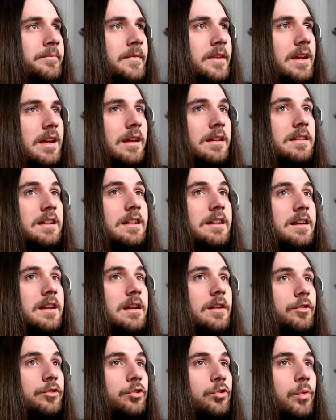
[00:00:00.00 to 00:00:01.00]
Okay, I need to
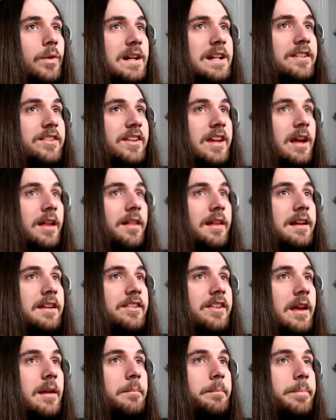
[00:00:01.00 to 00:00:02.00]
kill 20
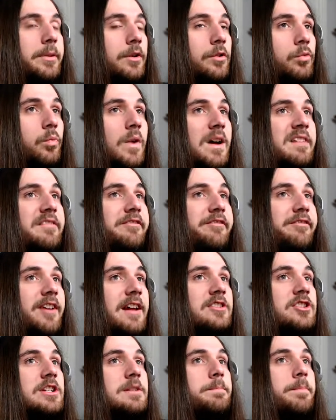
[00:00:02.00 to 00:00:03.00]
skellies and build one
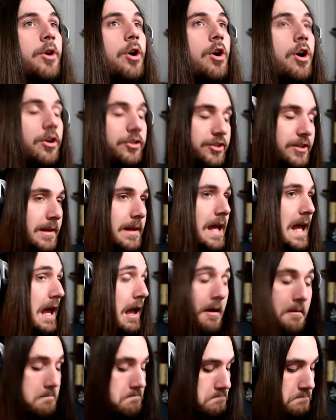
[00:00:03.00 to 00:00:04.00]
veggie pot.
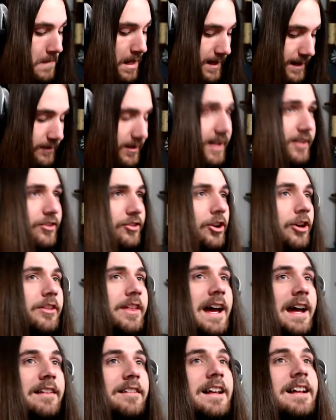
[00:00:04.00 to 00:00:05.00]
Let's do that.